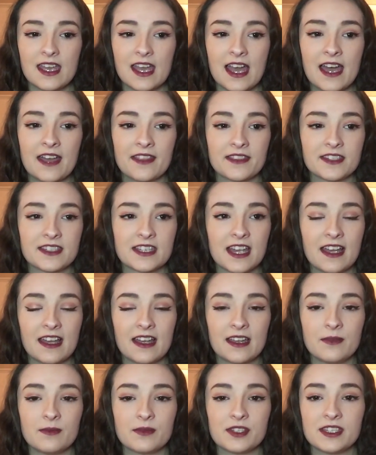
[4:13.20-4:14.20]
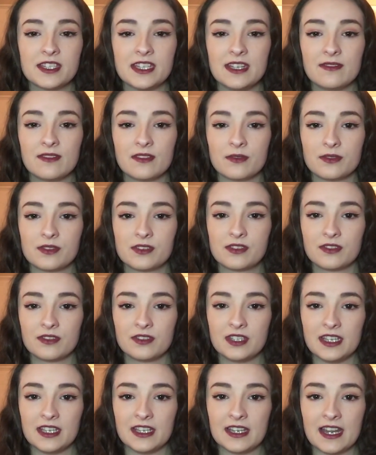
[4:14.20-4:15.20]
At the time, Restivo was
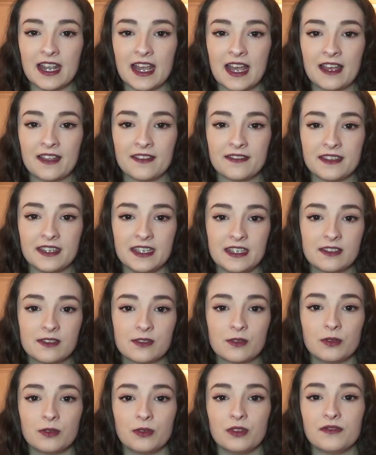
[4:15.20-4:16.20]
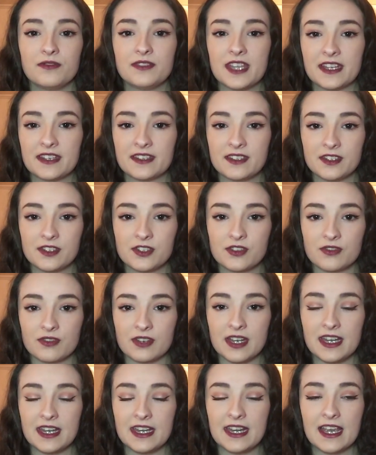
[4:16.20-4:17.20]
studying at the School of
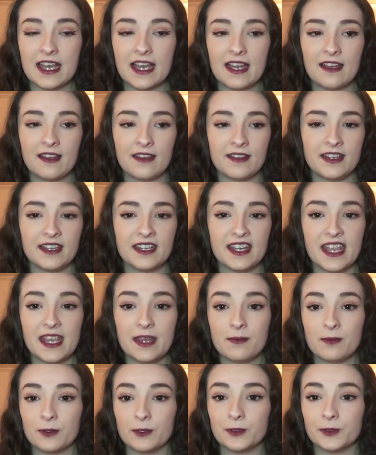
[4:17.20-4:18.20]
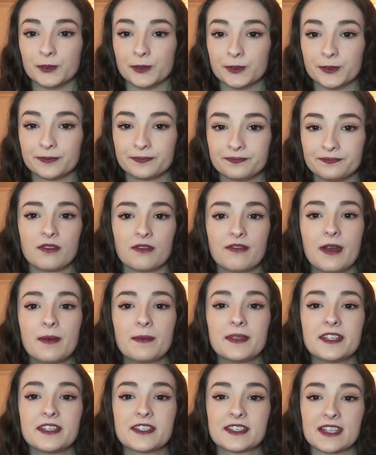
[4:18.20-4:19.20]
Dentistry in Naples. The
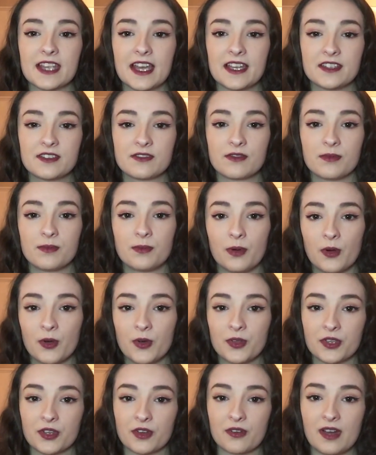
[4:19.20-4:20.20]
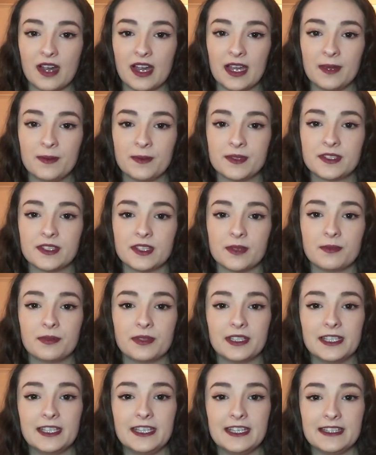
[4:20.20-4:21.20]
family decided to report the crime to the
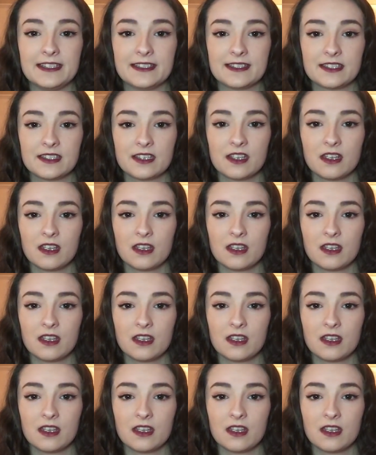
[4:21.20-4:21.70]
police.